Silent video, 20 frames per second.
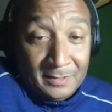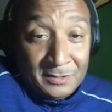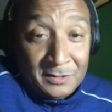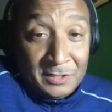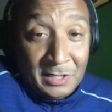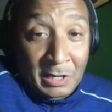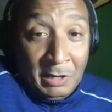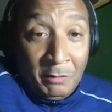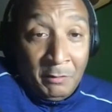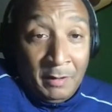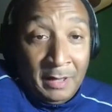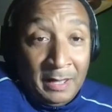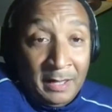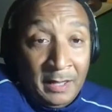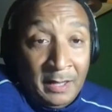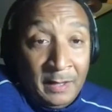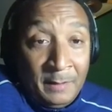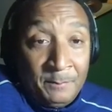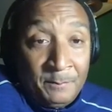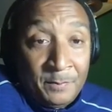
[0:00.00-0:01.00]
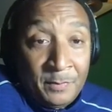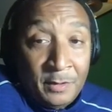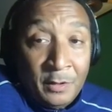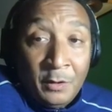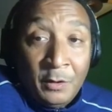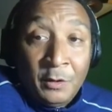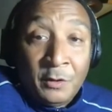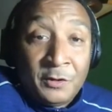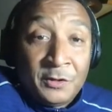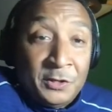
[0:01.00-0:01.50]
So, Mr.
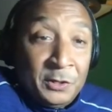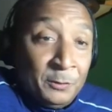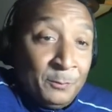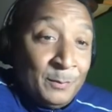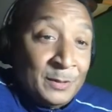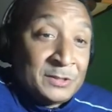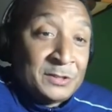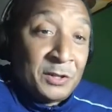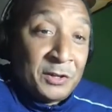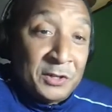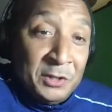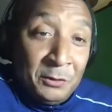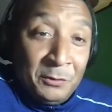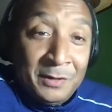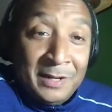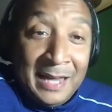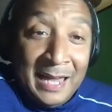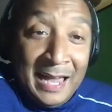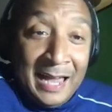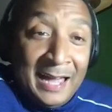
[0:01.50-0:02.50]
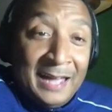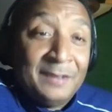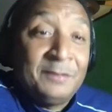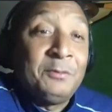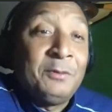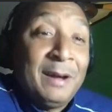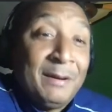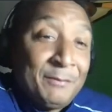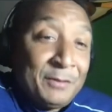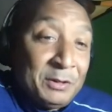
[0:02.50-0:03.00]
QAnon,
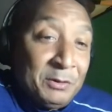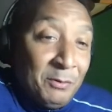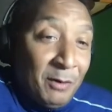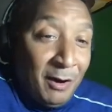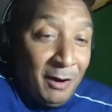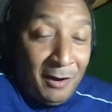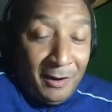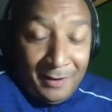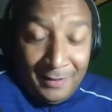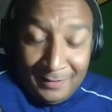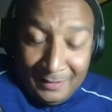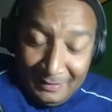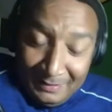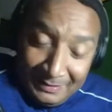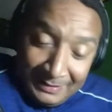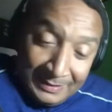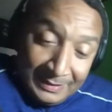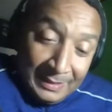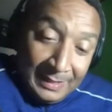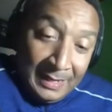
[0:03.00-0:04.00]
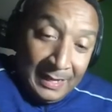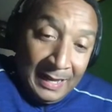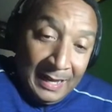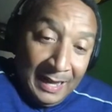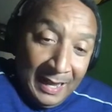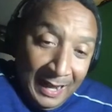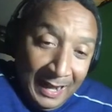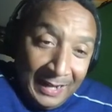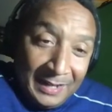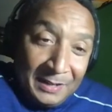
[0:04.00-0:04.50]
whoever you are,
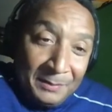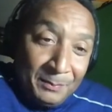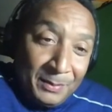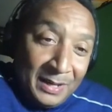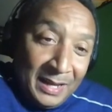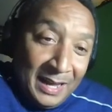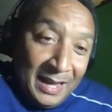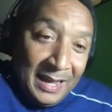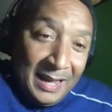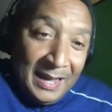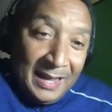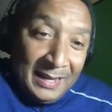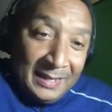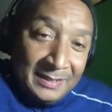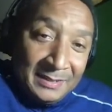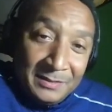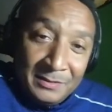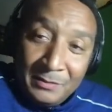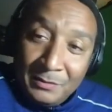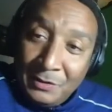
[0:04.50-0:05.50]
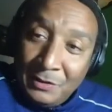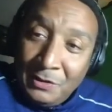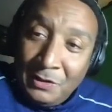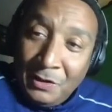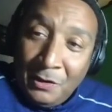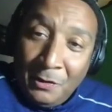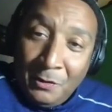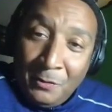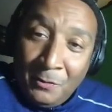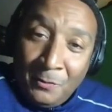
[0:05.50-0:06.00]
hiding behind,
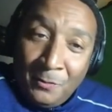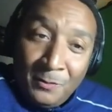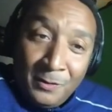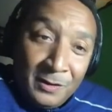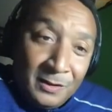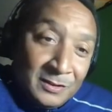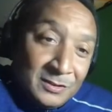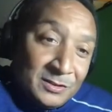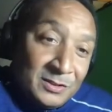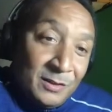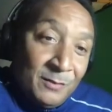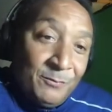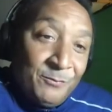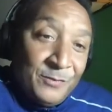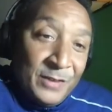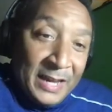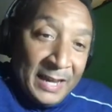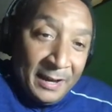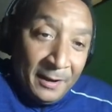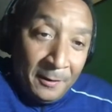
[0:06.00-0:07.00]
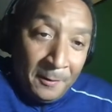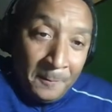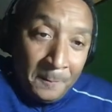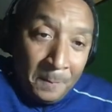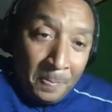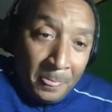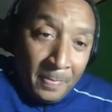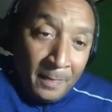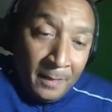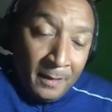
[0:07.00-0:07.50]
some veil.
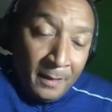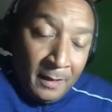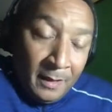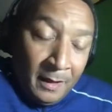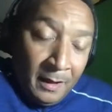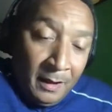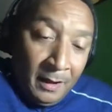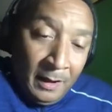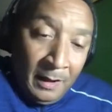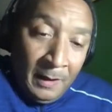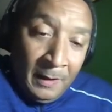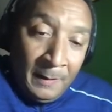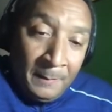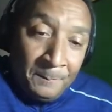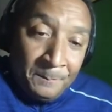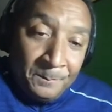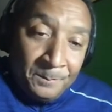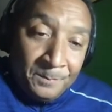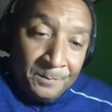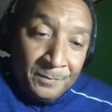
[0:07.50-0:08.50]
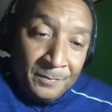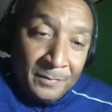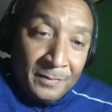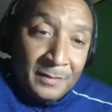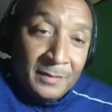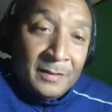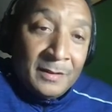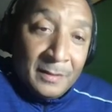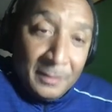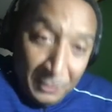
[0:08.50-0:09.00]
Um,
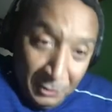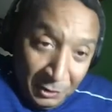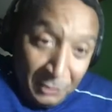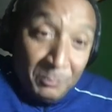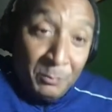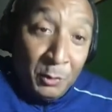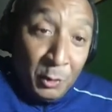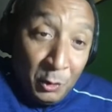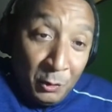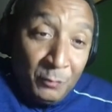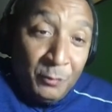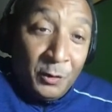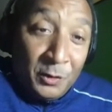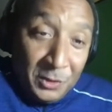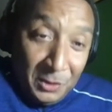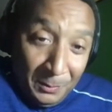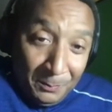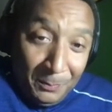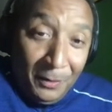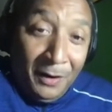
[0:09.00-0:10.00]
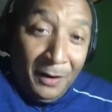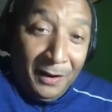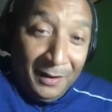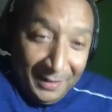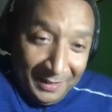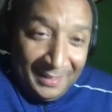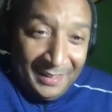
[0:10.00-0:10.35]
Good move on your part.